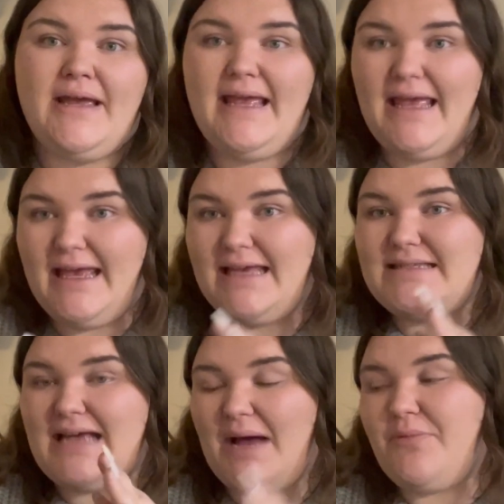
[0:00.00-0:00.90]

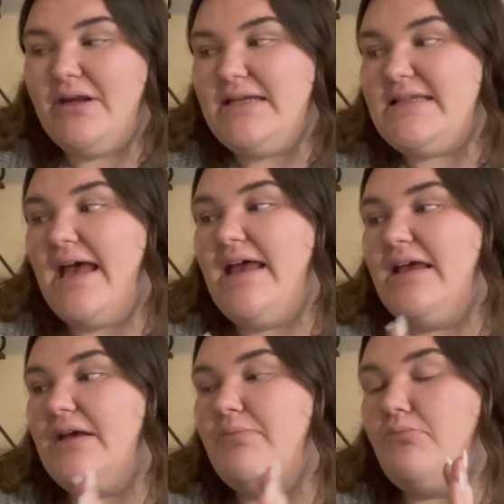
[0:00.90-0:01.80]
is I'm gonna
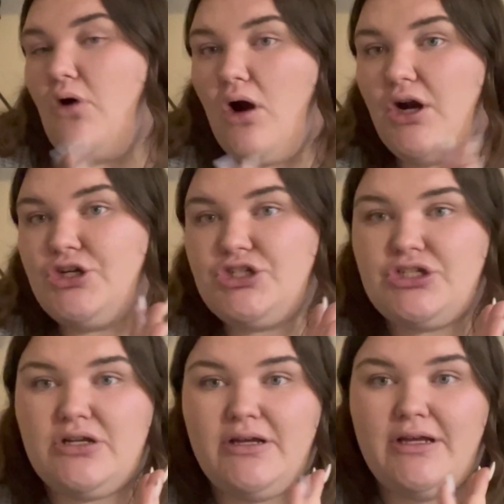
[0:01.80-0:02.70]
take March